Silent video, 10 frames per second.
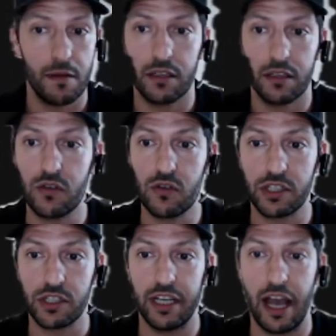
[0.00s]

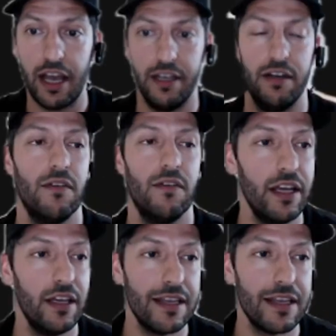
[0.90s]
construction guy here,
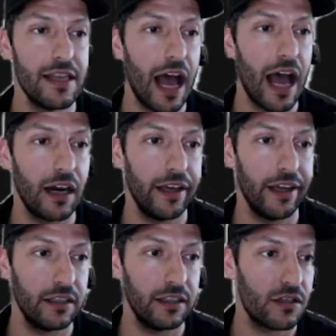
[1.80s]
right? Not
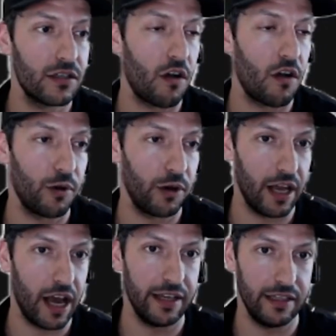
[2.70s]
a software
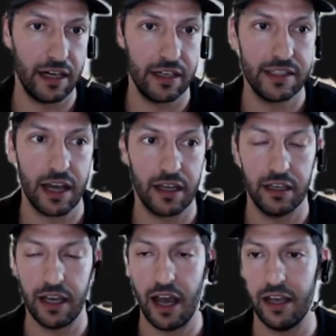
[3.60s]
guy, not a
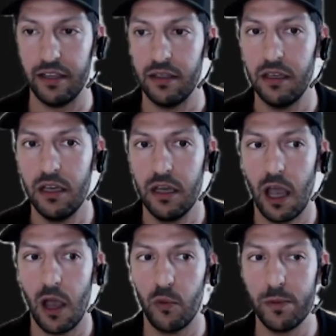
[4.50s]
tech guy.
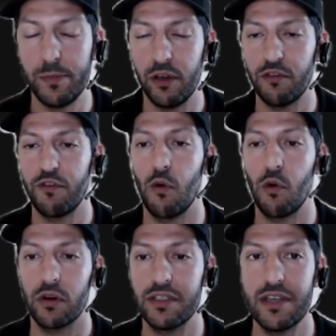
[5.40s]
And we built
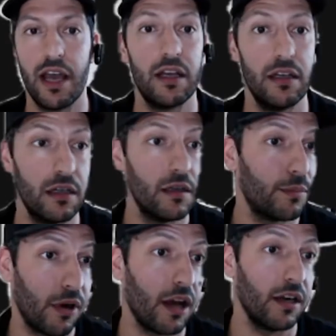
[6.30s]
four tech
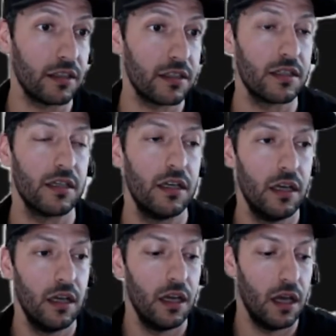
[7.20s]
products.
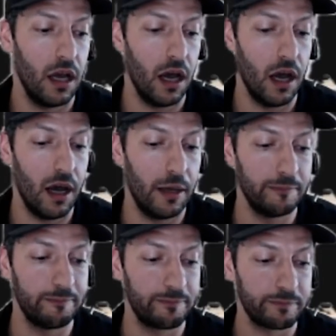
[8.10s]

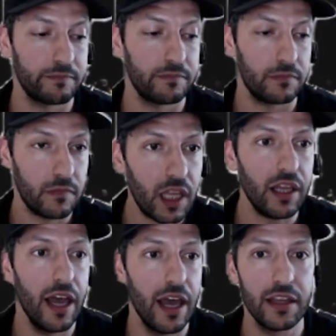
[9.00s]
Um,
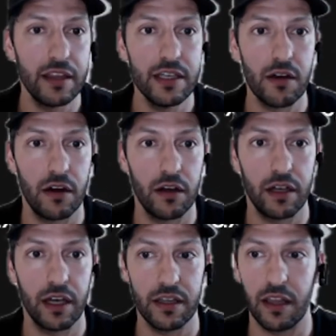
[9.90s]
and these are
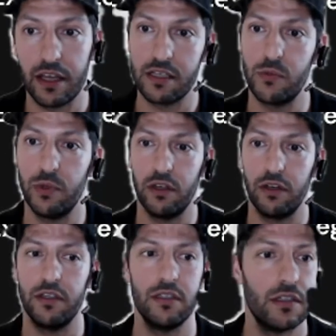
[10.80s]
kind of the lessons we
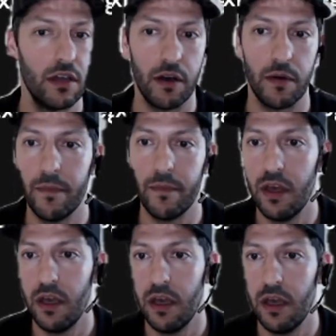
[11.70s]
learned. So
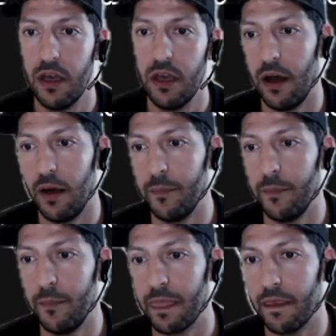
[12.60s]

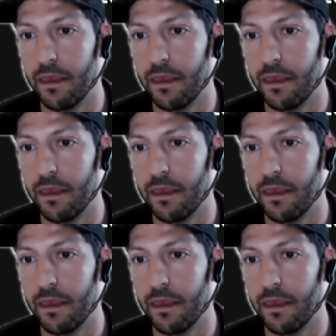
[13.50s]
Um,